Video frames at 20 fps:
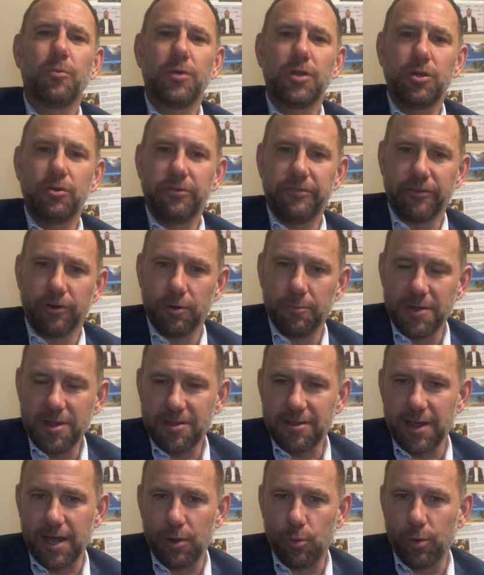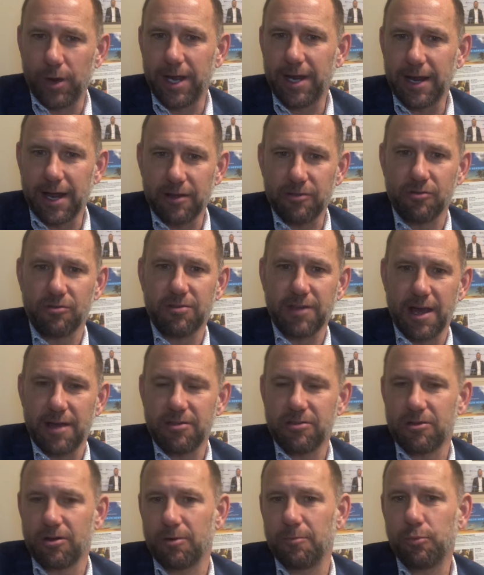You've heard me say weight
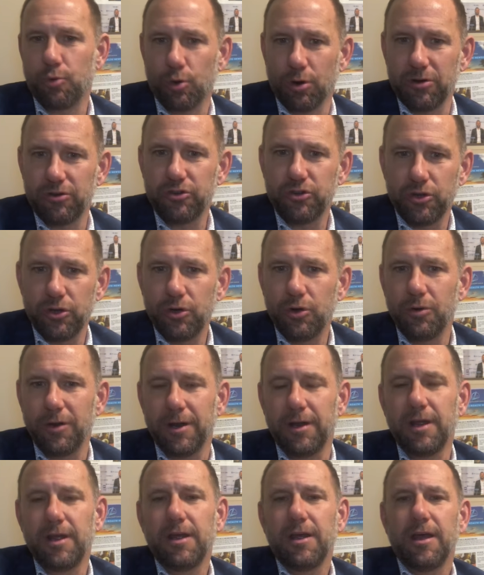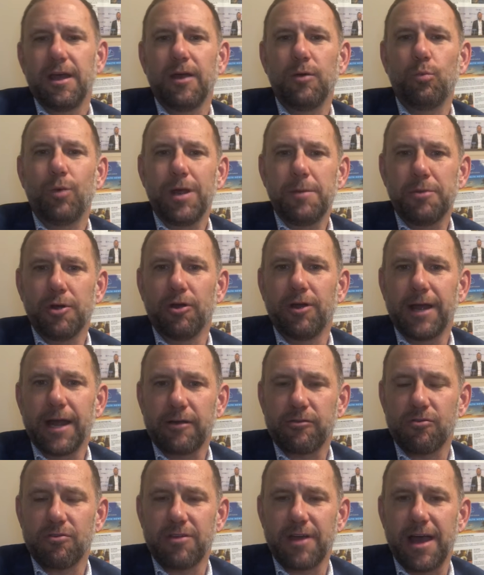exercises are important too, and weight-bearing
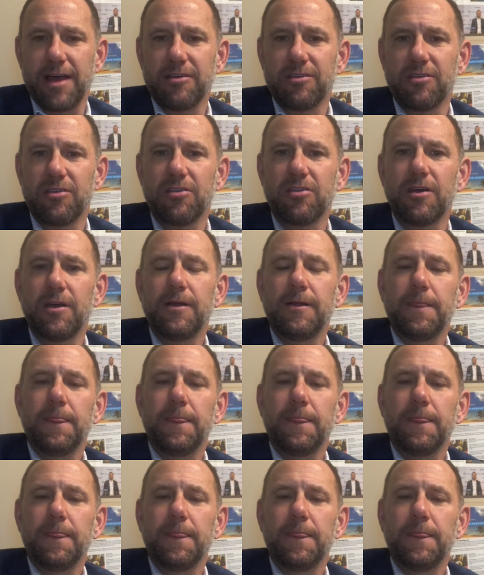exercises.